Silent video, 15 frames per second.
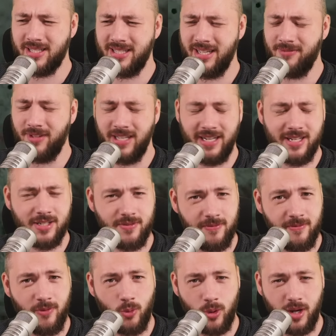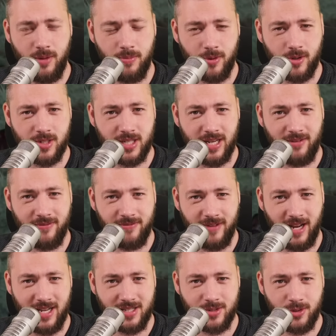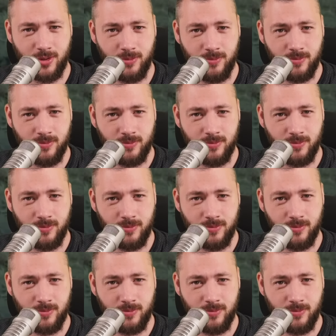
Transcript: leveling is 40% faster.